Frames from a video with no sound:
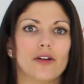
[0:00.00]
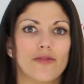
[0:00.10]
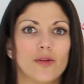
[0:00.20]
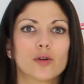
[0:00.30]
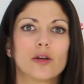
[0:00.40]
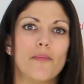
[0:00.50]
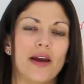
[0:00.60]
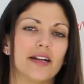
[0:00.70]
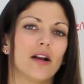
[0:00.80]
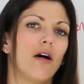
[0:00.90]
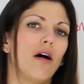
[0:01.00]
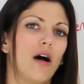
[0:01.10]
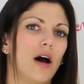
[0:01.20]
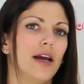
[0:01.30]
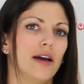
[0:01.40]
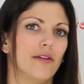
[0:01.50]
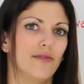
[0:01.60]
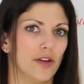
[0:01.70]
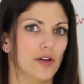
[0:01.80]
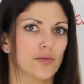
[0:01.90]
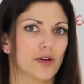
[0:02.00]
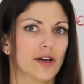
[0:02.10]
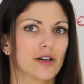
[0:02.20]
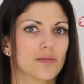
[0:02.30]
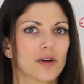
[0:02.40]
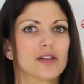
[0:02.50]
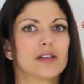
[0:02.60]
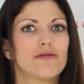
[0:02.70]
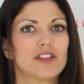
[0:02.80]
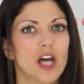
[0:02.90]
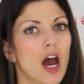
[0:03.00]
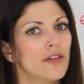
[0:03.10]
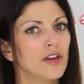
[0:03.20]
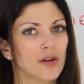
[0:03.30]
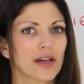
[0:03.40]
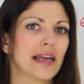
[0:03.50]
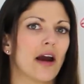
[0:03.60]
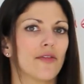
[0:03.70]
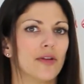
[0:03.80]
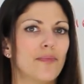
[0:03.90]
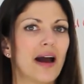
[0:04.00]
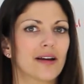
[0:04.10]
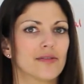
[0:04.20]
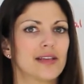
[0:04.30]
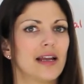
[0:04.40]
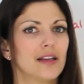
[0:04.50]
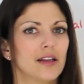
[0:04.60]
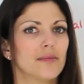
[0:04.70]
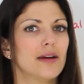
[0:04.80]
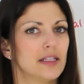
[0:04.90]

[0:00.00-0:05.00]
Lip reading: afford to bid a lot higher for those products because the return that you're going to get off the back of selling them